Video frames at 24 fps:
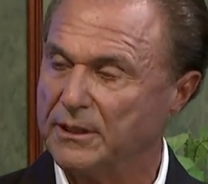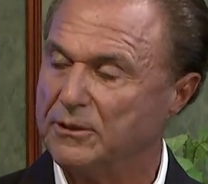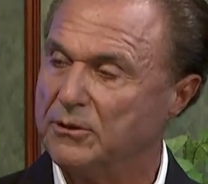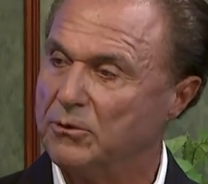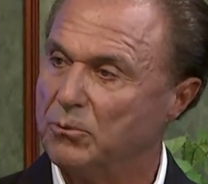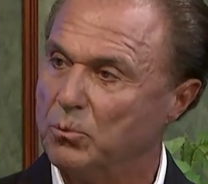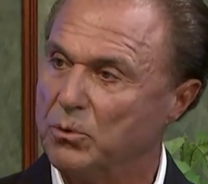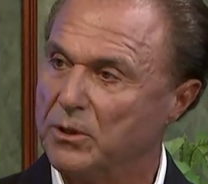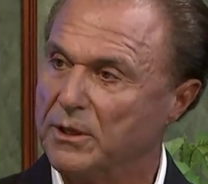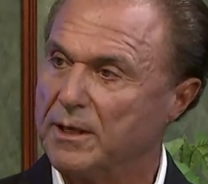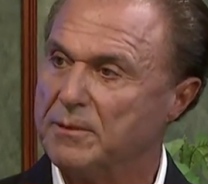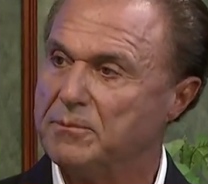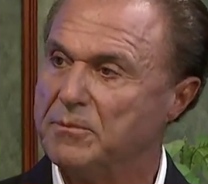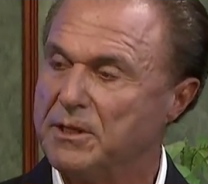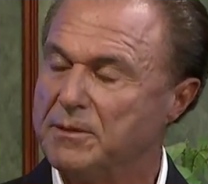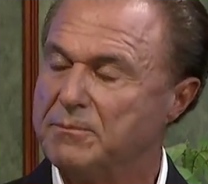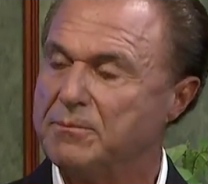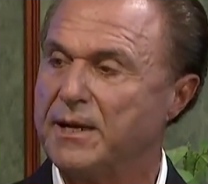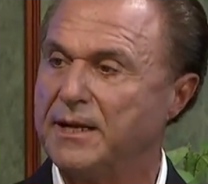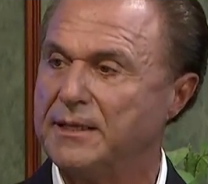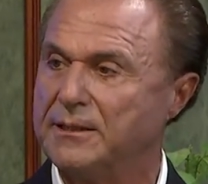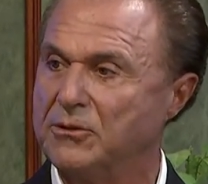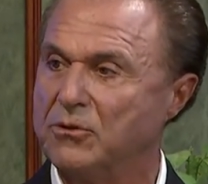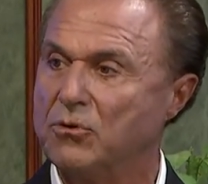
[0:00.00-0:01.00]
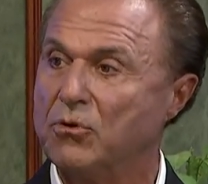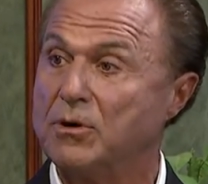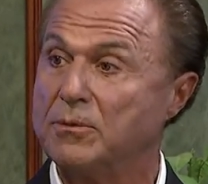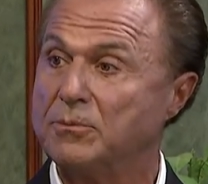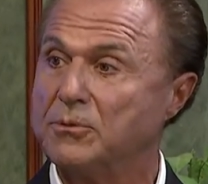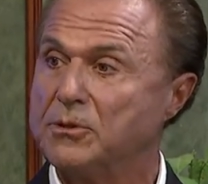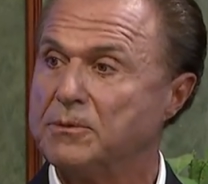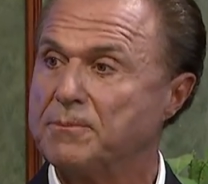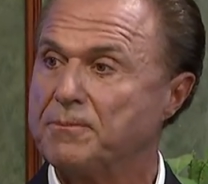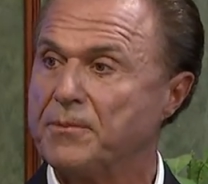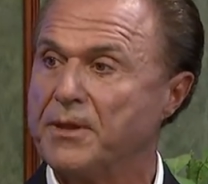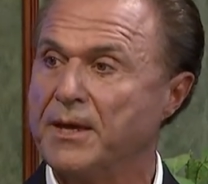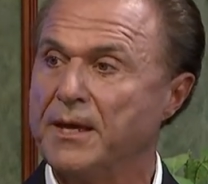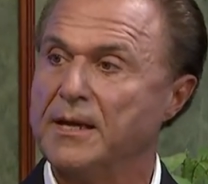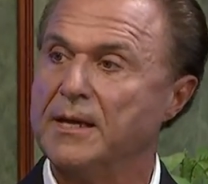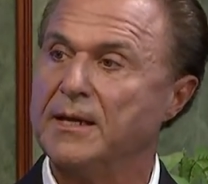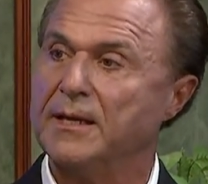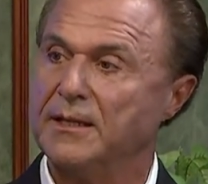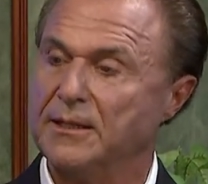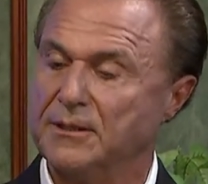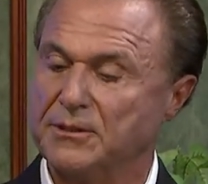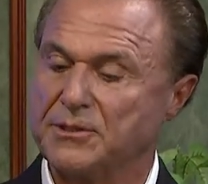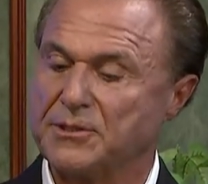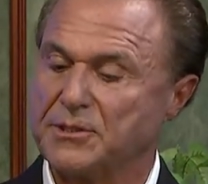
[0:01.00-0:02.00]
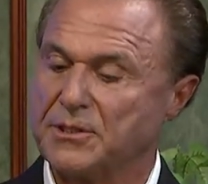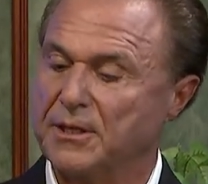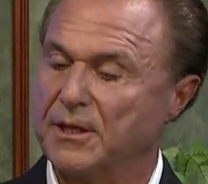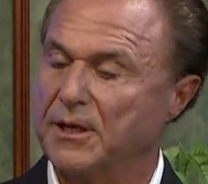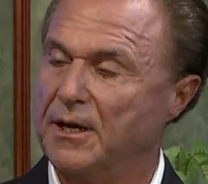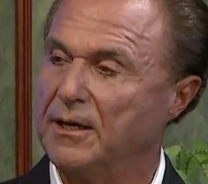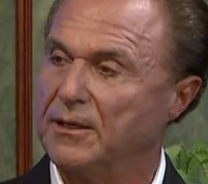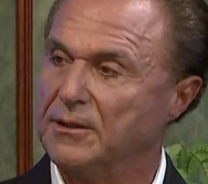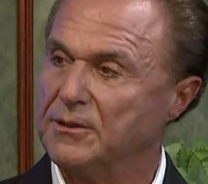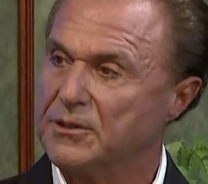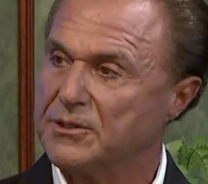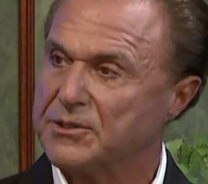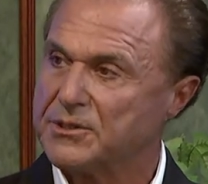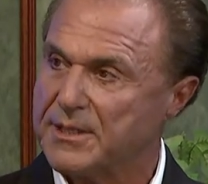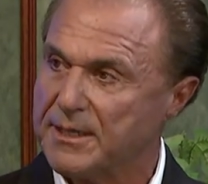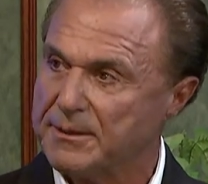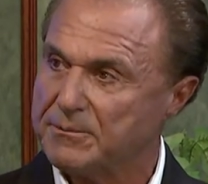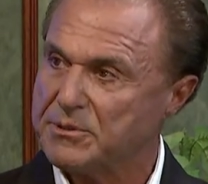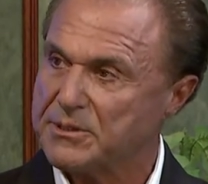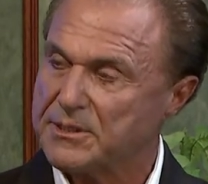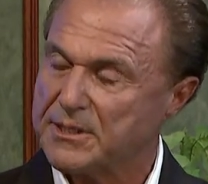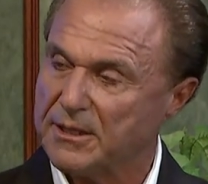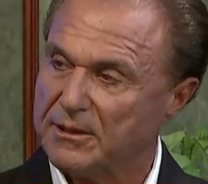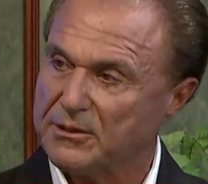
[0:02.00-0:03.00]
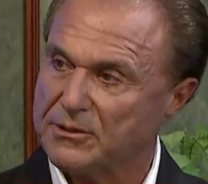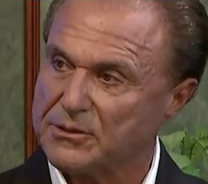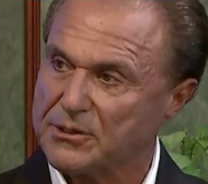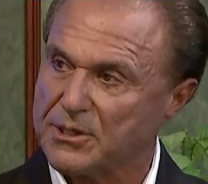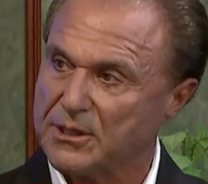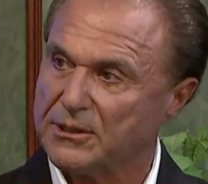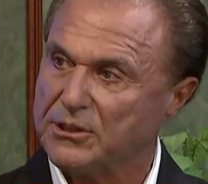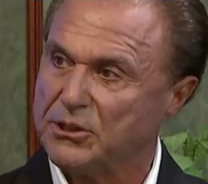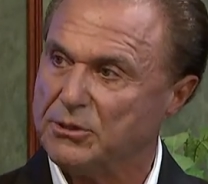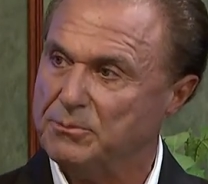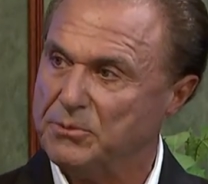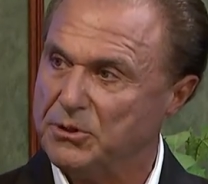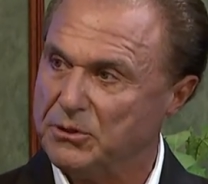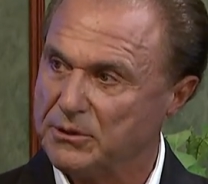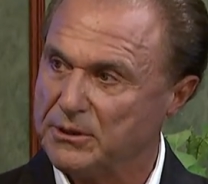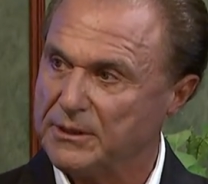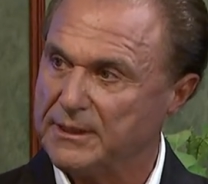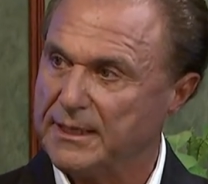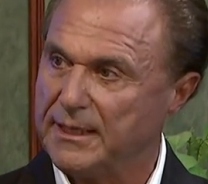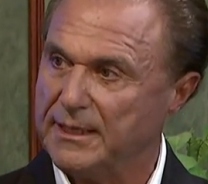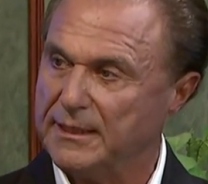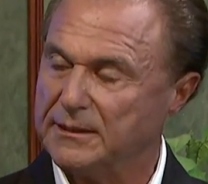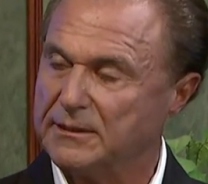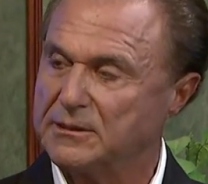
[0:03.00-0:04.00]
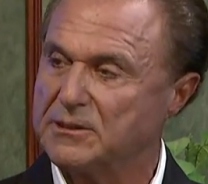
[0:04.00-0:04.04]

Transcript: And what I mean by normal is uh, stem cells communicate.